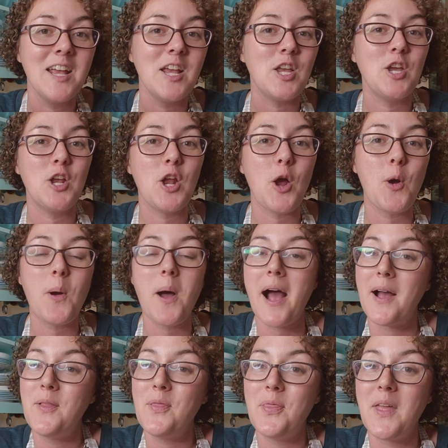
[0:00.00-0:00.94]
you know,
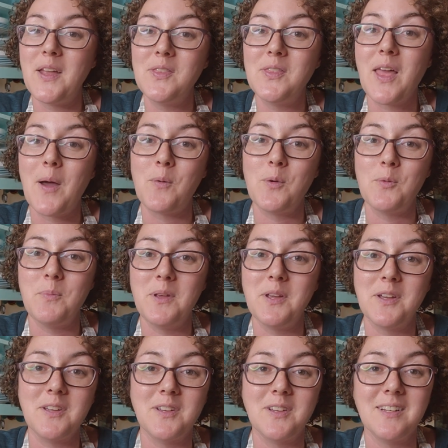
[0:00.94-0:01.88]
I think that would
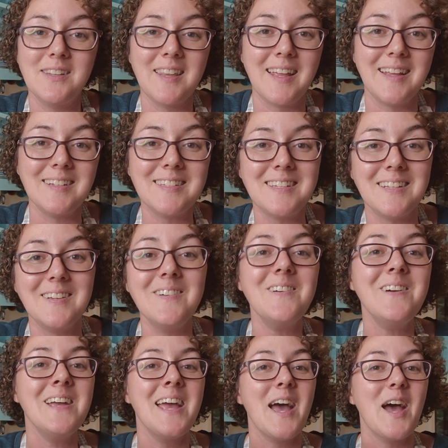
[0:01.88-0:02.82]
be a good thing too.